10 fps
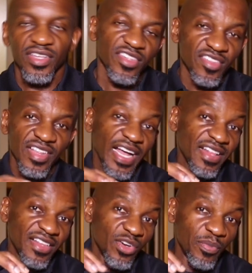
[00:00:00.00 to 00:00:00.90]

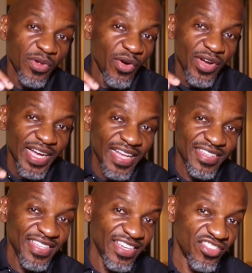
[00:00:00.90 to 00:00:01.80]
slightly oblong at
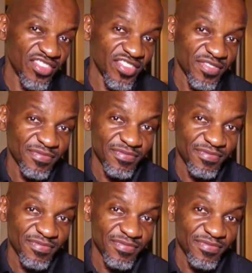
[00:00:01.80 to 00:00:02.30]
the edges,